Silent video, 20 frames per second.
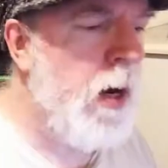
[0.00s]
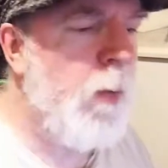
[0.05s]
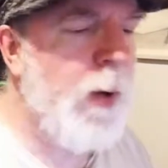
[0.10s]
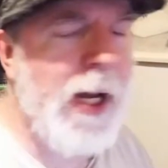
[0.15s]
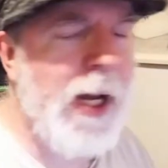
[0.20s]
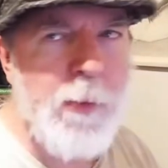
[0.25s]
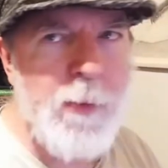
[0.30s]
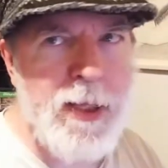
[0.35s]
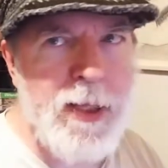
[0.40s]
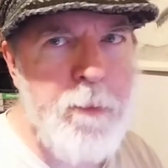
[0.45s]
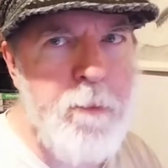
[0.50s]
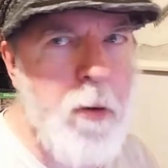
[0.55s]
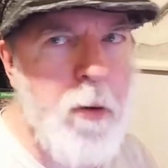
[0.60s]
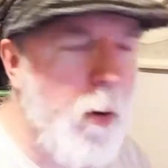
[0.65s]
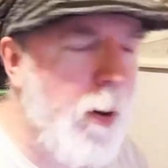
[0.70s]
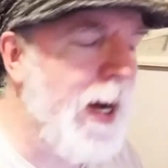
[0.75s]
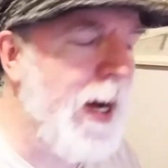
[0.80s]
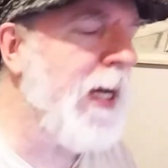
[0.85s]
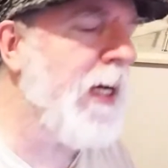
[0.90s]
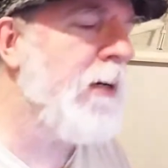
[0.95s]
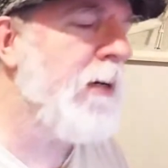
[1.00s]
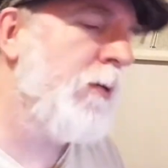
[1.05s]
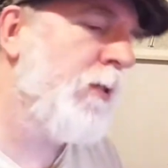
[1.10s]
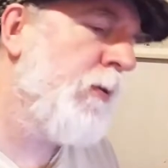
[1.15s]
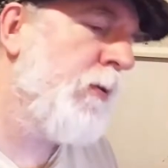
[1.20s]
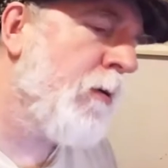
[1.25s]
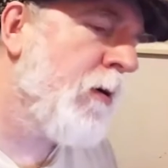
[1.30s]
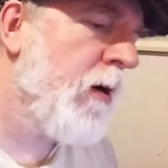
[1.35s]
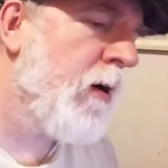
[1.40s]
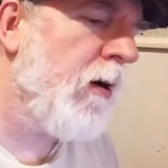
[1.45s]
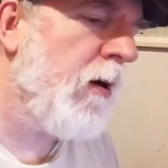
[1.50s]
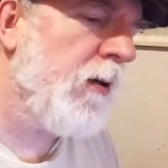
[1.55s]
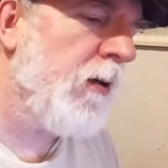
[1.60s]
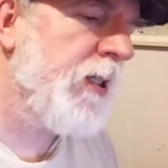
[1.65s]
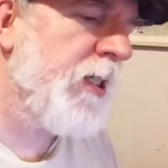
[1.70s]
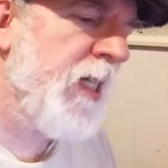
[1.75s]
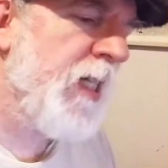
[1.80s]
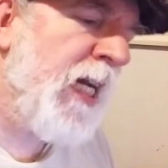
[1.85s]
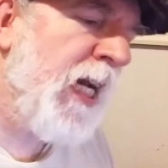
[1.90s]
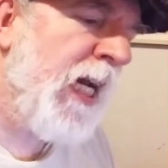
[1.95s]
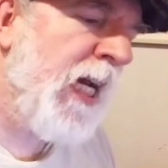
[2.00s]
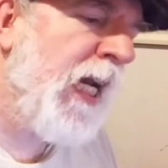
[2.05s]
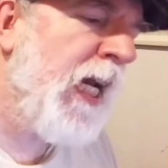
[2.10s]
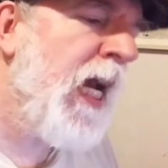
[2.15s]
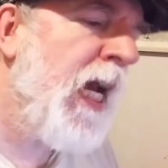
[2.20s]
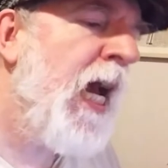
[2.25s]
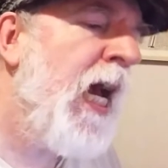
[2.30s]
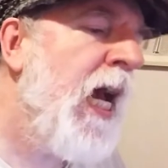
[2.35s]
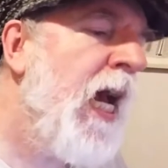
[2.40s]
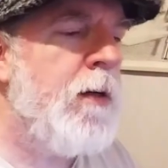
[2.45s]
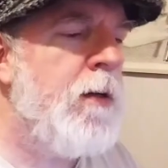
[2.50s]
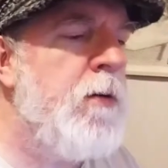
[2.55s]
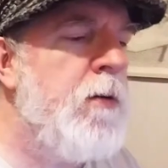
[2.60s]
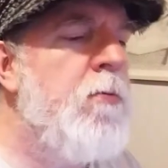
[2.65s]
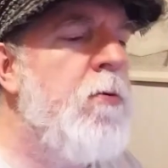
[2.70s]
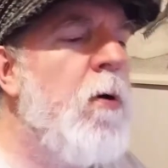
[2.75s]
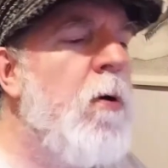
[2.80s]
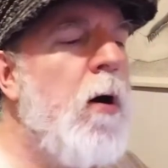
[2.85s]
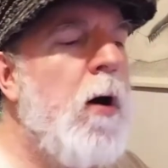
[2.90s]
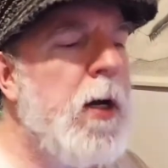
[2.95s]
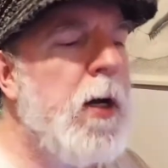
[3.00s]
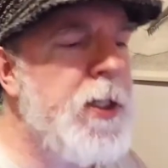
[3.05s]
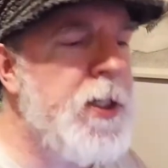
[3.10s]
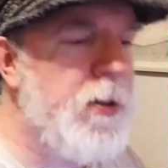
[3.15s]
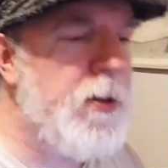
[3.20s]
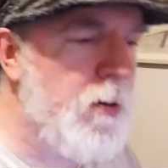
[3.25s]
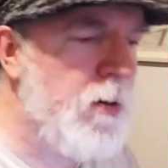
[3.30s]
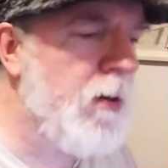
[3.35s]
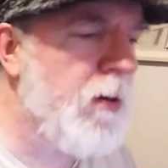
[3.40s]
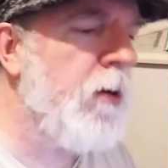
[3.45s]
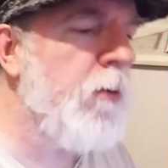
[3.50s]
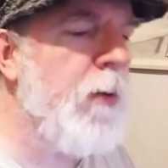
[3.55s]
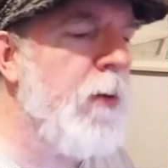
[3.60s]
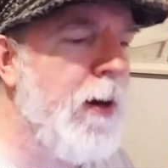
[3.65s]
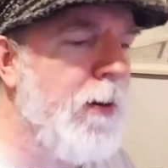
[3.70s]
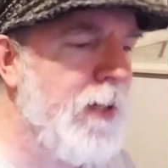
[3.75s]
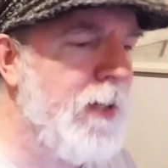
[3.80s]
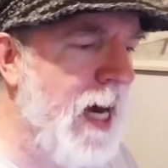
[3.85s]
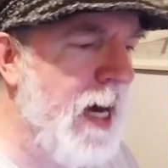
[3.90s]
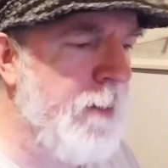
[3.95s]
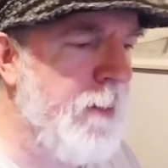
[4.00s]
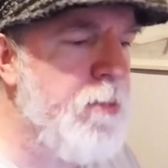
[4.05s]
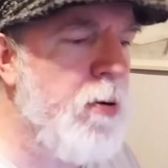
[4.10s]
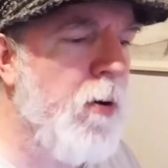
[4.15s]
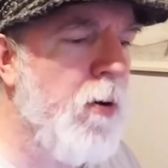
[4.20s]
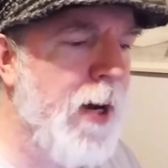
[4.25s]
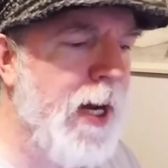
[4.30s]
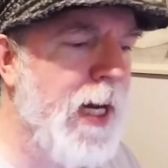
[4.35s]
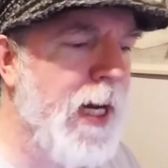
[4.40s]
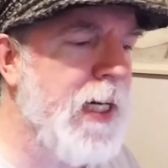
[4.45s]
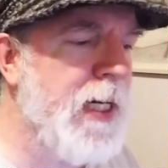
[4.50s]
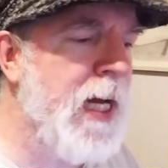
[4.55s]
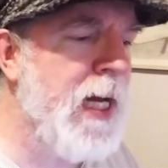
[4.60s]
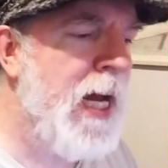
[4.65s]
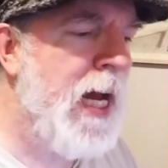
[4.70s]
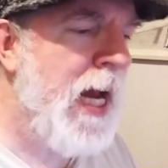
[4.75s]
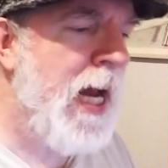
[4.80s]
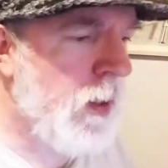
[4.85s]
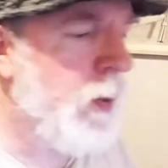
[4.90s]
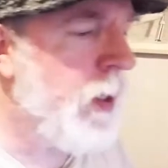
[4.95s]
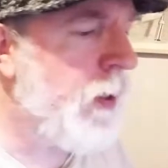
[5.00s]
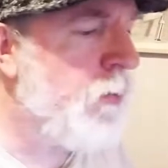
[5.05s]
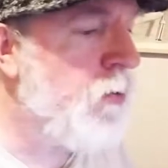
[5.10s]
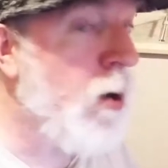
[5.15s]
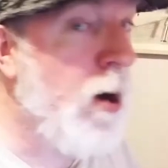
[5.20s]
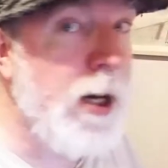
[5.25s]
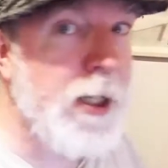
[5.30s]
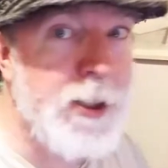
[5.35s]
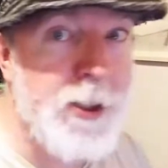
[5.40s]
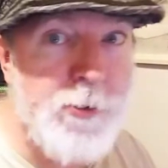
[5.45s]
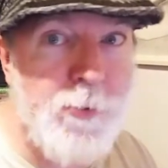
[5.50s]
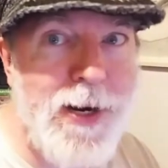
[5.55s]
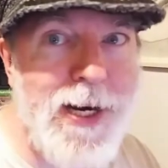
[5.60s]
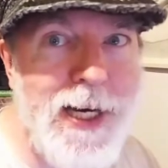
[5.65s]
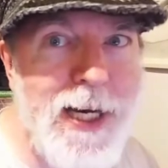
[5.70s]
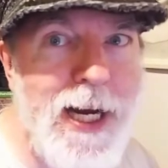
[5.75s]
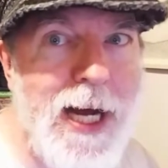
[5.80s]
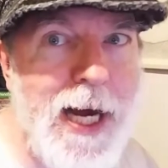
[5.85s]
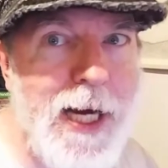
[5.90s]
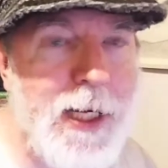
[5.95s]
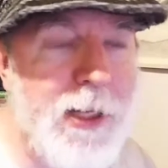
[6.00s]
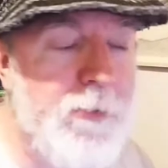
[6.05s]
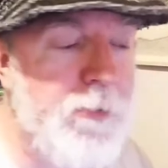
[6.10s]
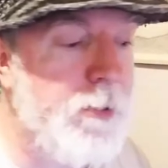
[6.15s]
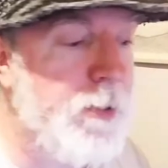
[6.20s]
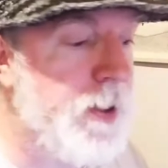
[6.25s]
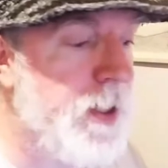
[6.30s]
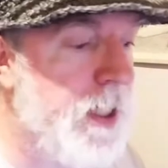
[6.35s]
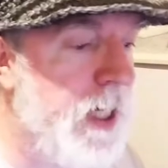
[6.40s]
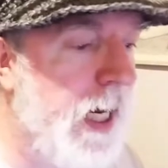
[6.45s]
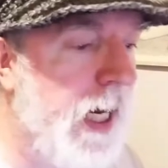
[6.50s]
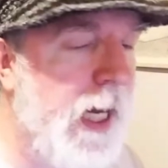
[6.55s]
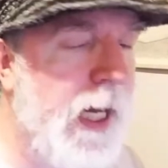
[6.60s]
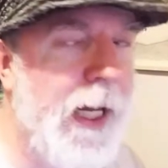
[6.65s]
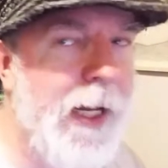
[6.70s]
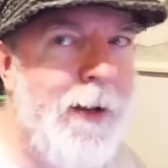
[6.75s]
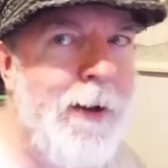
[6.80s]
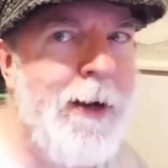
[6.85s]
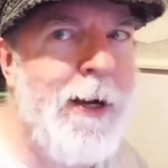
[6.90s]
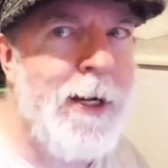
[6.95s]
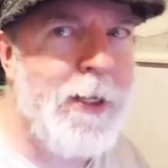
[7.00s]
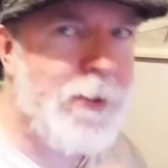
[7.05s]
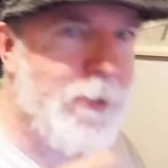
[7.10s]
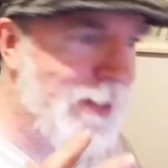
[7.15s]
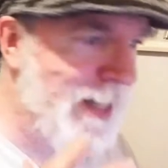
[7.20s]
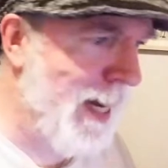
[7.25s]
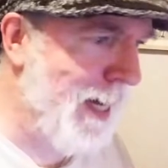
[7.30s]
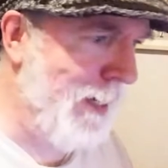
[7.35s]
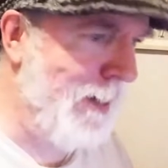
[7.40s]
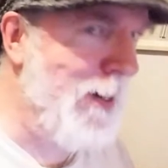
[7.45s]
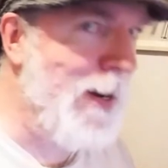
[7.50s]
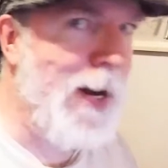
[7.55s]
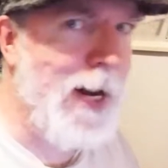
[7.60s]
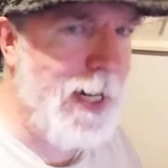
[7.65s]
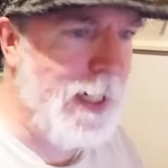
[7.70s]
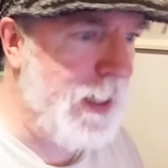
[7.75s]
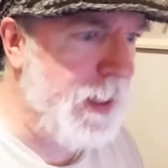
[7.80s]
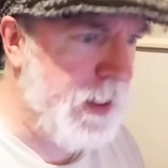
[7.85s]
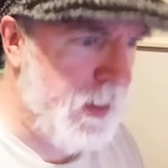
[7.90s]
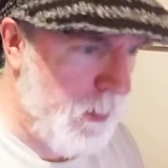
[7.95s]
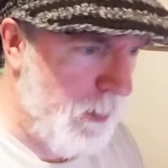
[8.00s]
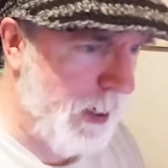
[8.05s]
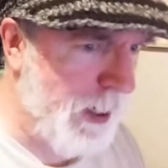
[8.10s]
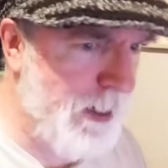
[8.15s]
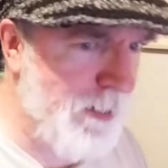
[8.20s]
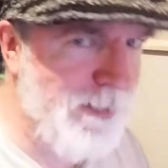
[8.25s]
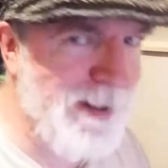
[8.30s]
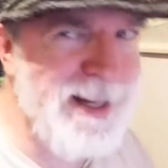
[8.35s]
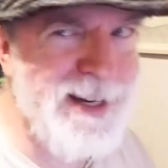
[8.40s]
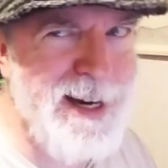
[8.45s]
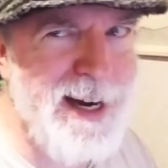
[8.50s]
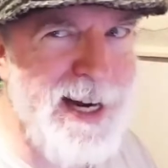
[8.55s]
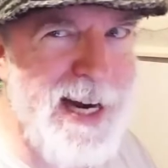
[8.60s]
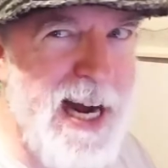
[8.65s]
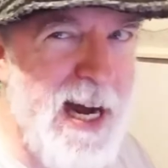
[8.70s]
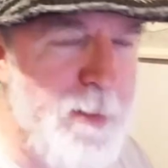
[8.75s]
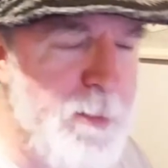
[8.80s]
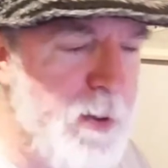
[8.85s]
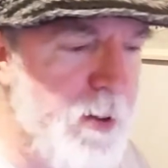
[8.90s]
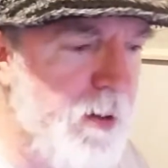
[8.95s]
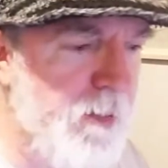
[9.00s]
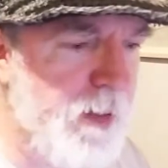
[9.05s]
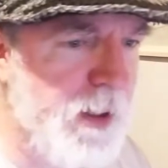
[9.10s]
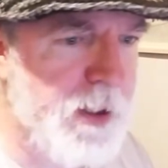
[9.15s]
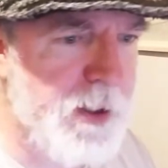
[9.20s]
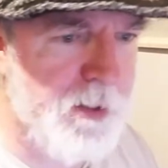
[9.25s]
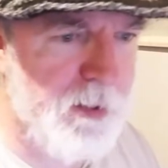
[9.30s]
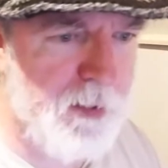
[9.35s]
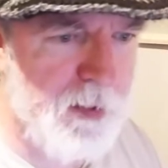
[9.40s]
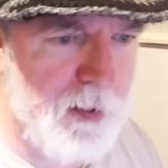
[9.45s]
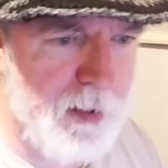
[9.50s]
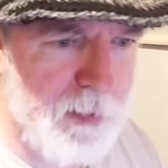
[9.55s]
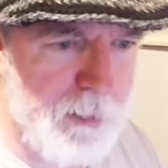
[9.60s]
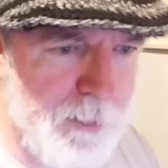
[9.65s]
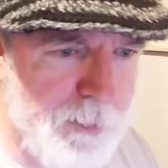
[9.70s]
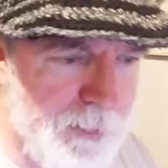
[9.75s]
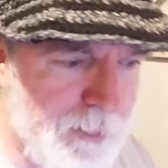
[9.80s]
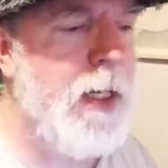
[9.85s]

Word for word: Begin with a point, which we'll call C. Draw a circle around that point. We draw a straight line through C, so that line is going through the diameter of the circle.